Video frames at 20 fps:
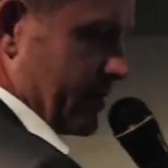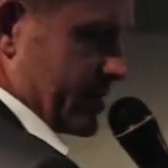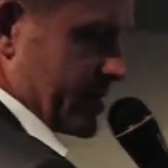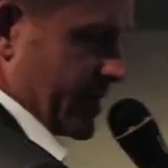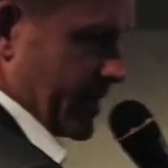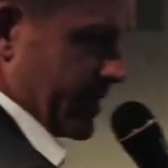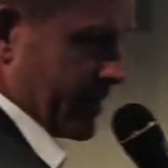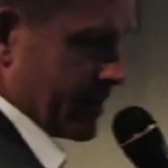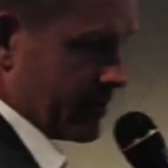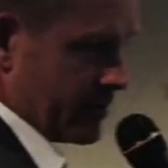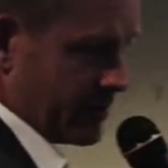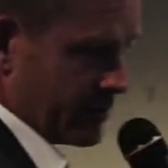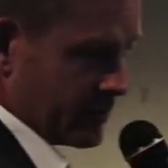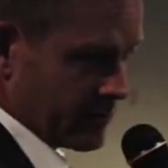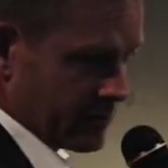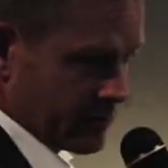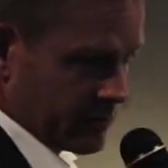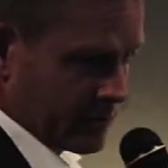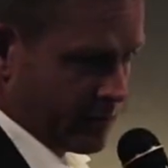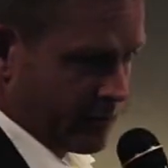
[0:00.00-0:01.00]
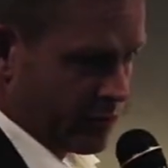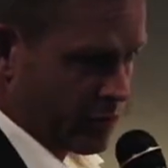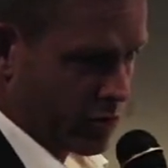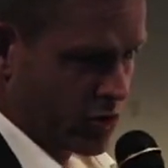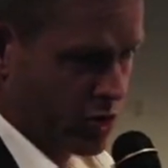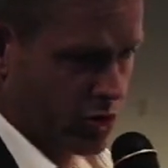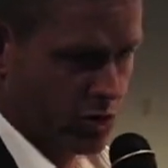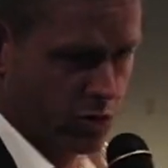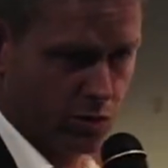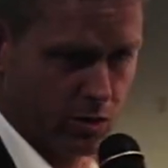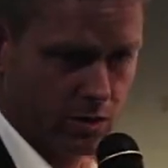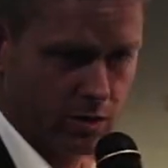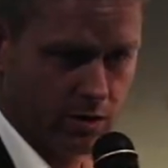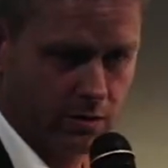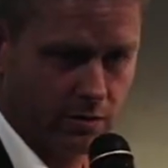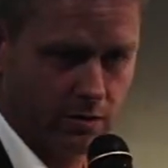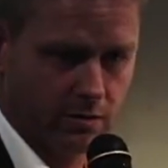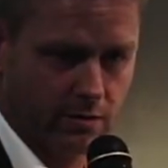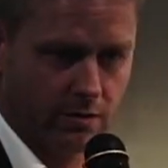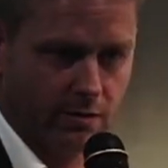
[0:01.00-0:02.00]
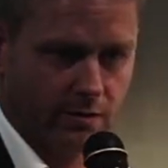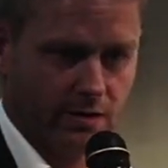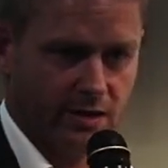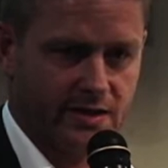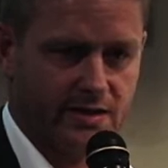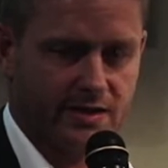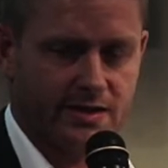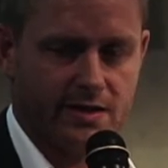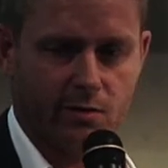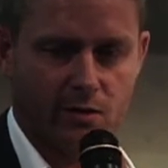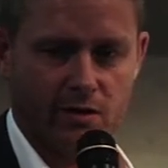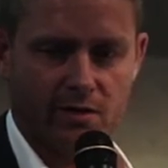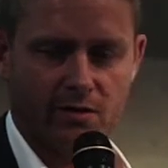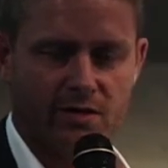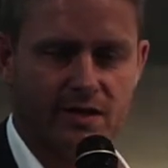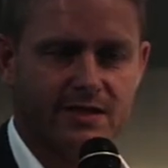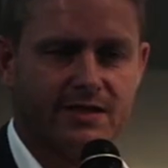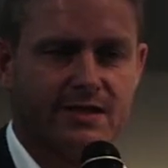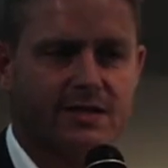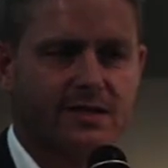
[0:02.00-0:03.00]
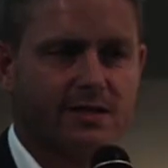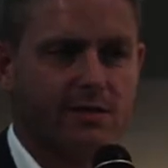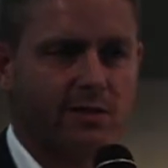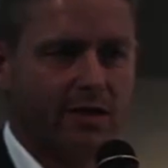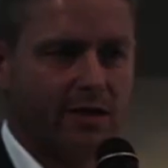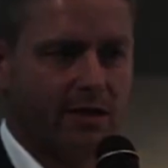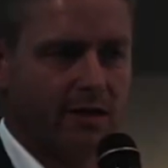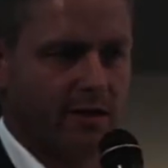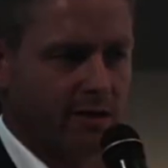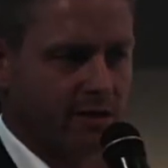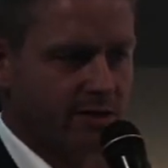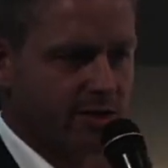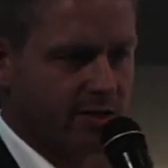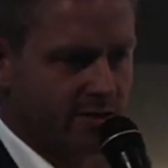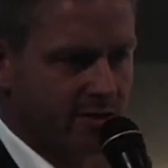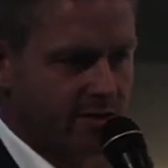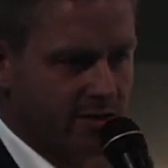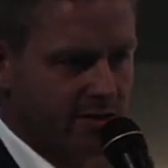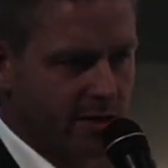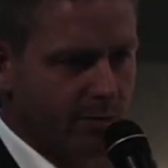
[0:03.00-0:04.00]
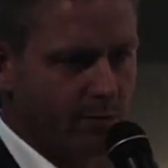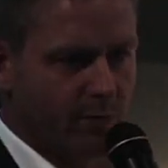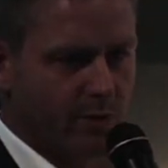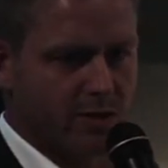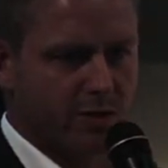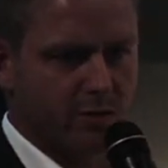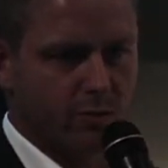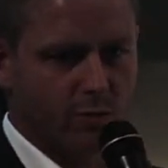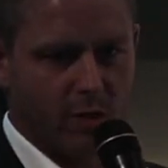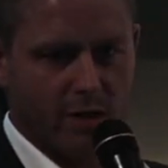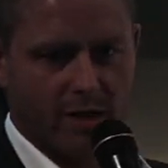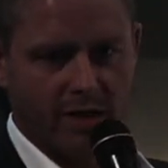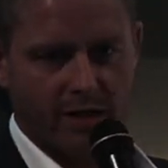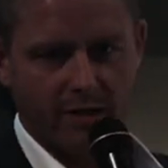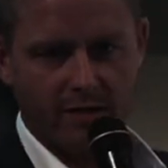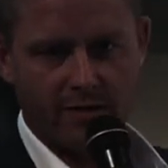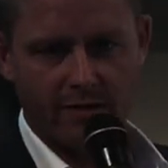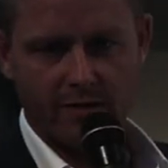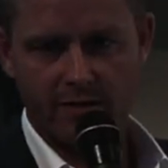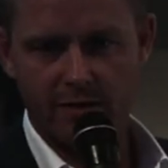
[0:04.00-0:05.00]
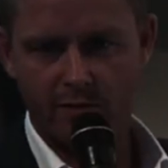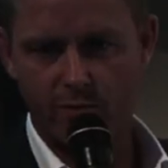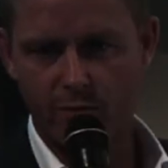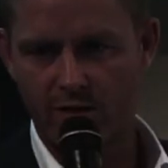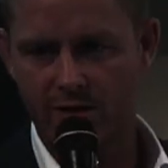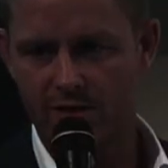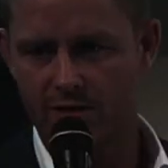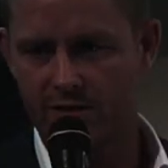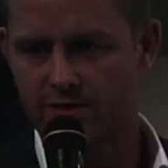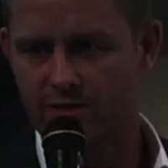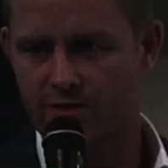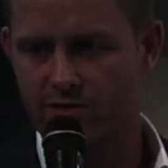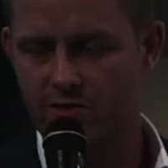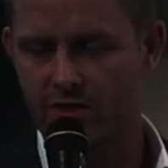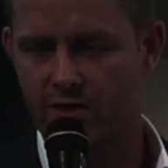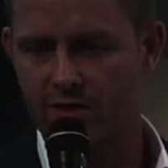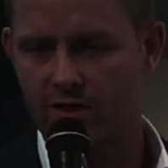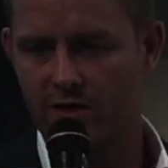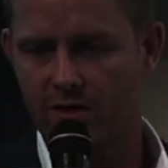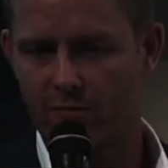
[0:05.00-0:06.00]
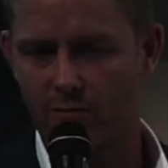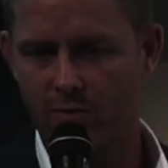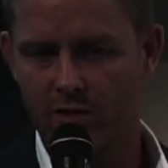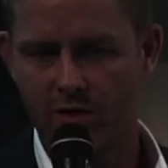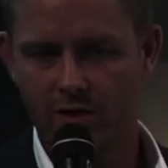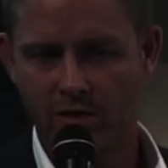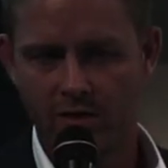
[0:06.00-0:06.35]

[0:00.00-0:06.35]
is here, for sure. This is the simplest way that we can describe